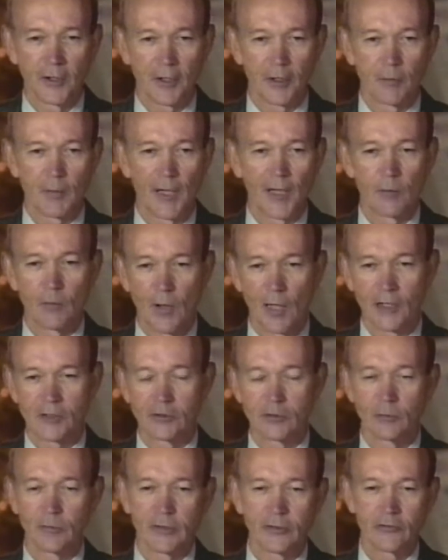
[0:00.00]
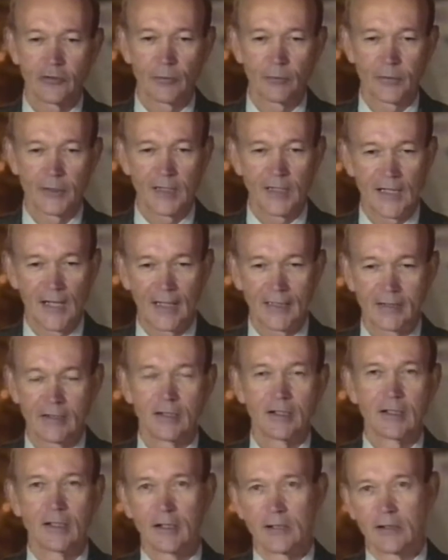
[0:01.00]
the command module, but simply that
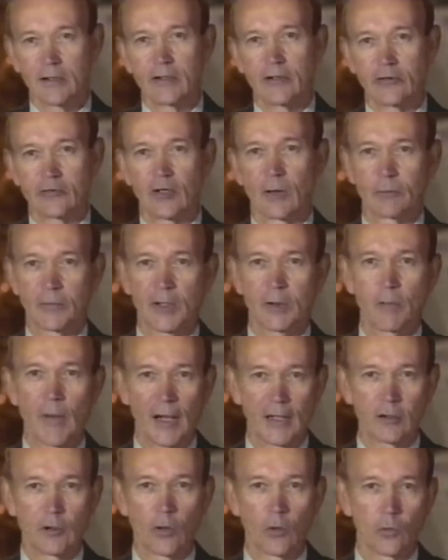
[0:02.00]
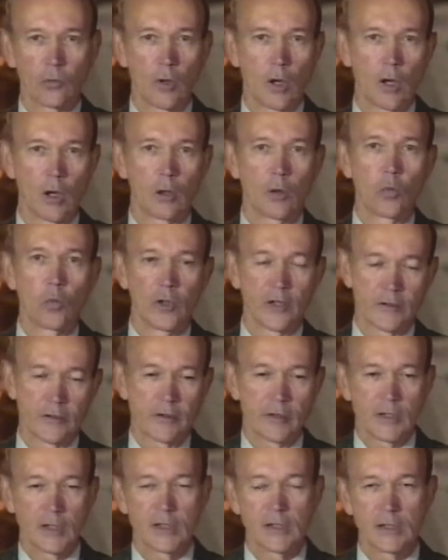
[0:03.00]
something might go wrong
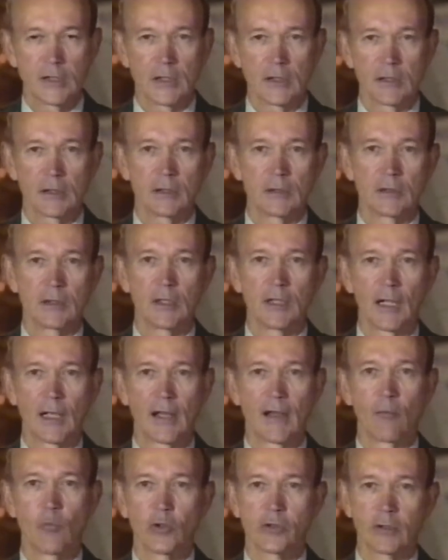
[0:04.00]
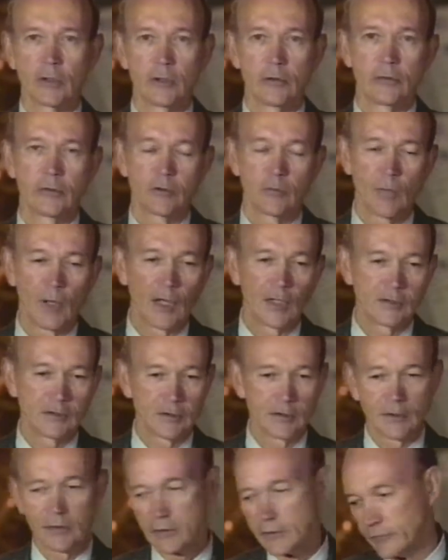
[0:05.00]
with the uh, LAM, with the lunar
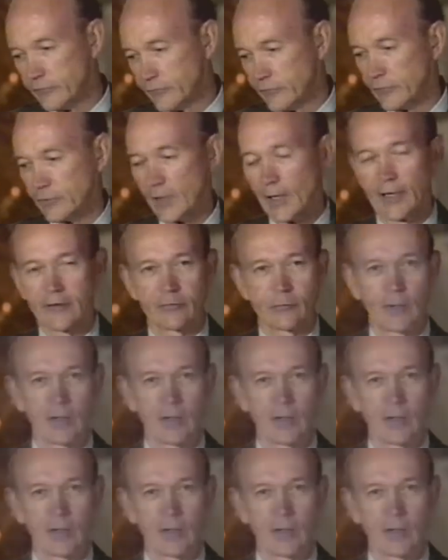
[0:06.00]
module, and these two guys